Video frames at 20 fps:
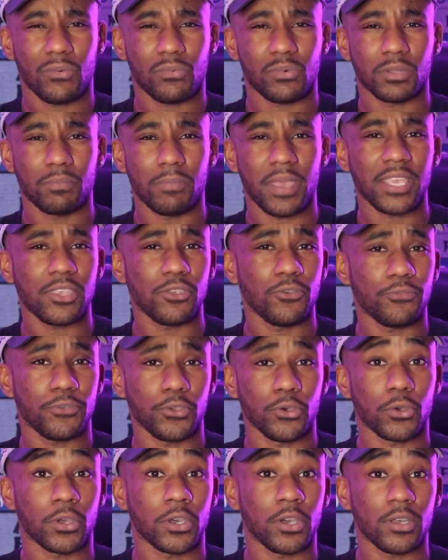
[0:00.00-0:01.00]
would make you
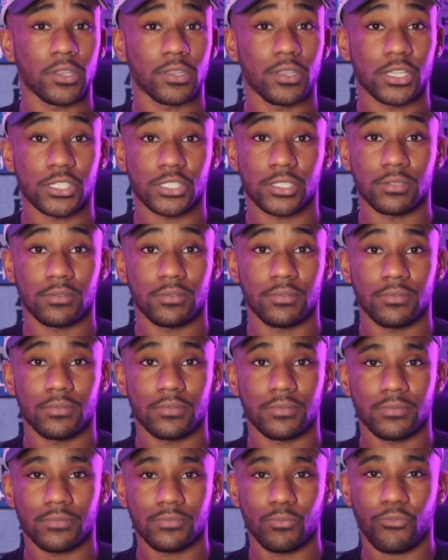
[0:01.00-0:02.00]
feel good, because
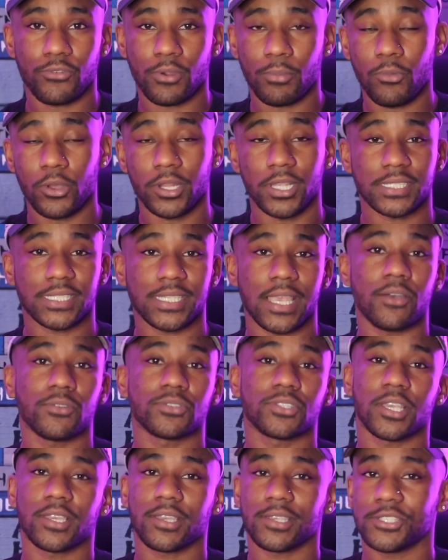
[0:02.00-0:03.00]
from what it
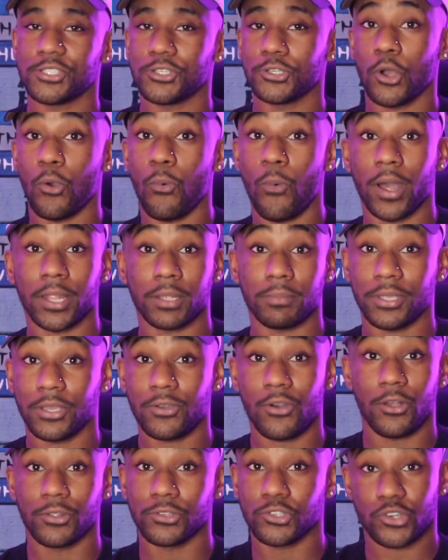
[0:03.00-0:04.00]
sounds like is you don't want to be
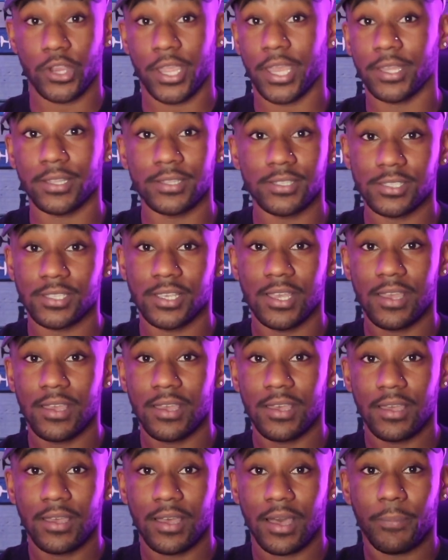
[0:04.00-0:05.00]
called trans.
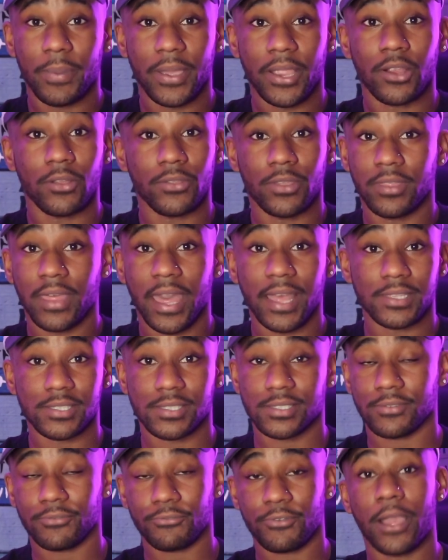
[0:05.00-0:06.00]
Apparently
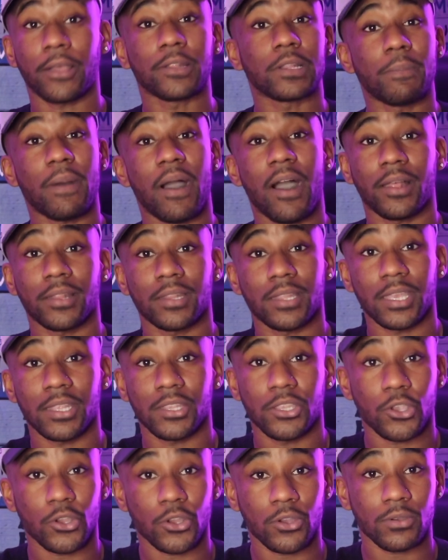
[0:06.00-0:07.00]
that's frowned upon
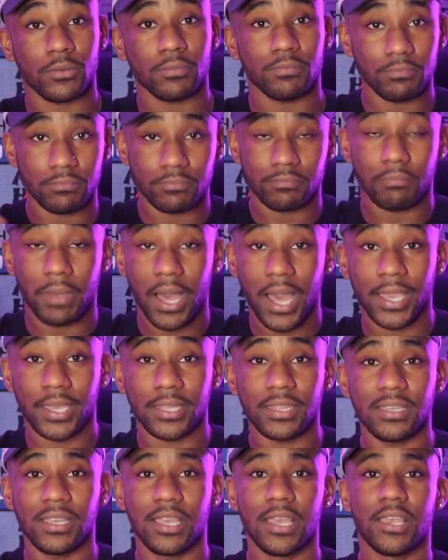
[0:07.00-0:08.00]
in your
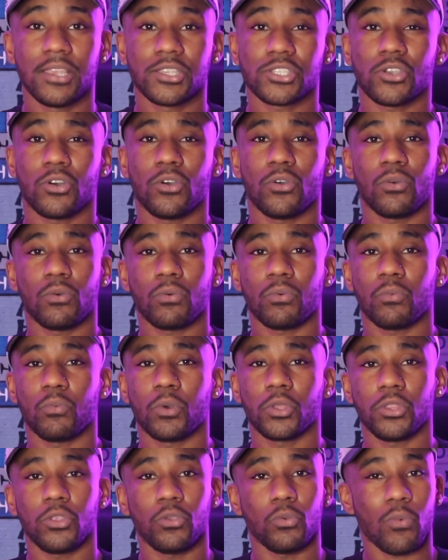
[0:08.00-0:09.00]
mind, so
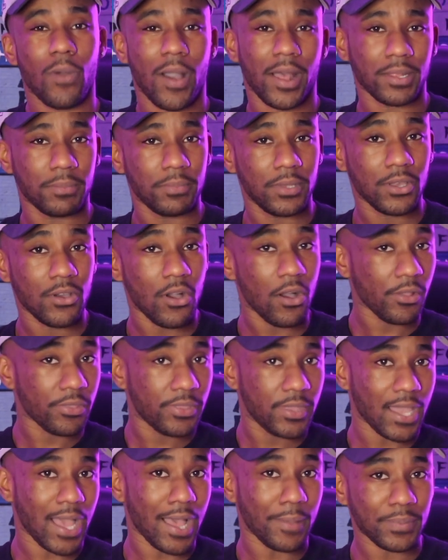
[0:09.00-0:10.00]
wouldn't you want to be called
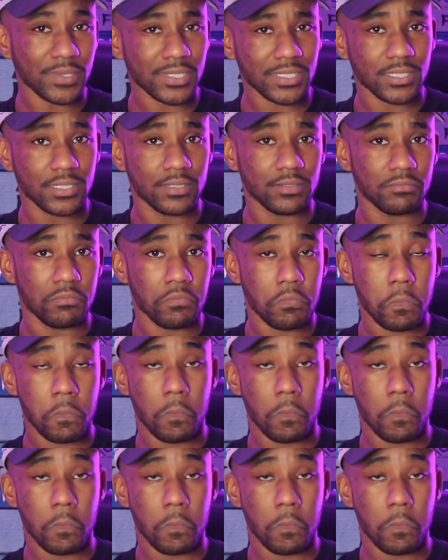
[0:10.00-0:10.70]
the opposite?